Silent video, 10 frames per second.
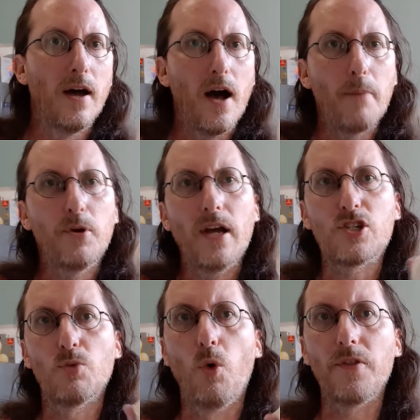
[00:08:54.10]
I'm gonna
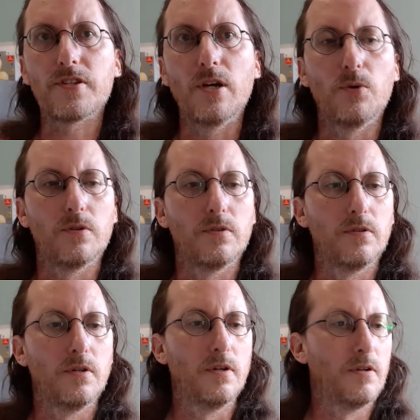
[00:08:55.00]
actually roll this out.
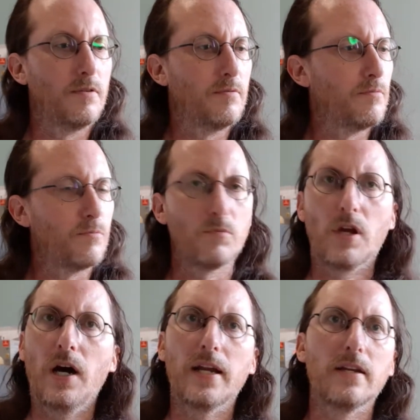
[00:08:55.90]

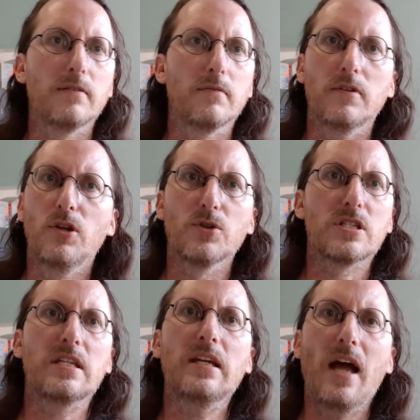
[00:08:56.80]
Cut it, you'll
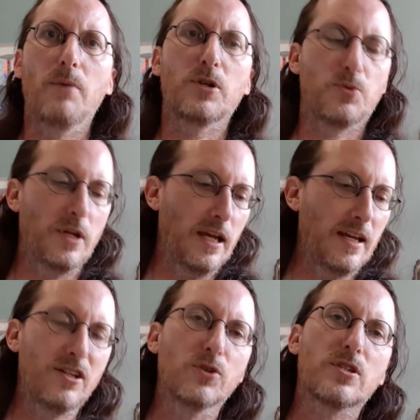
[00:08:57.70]
see how much we get,
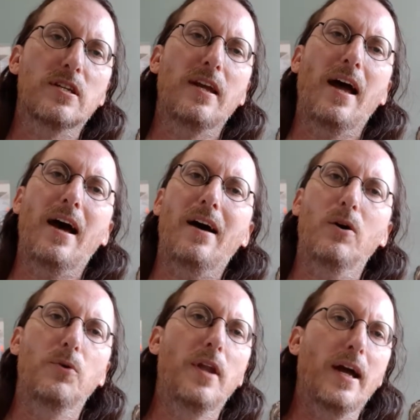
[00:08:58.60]
and you'll see how
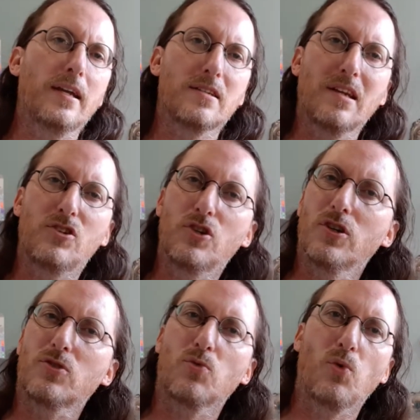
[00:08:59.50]
nice it
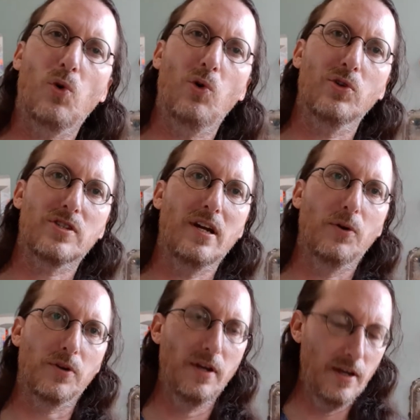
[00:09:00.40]
just rolls out.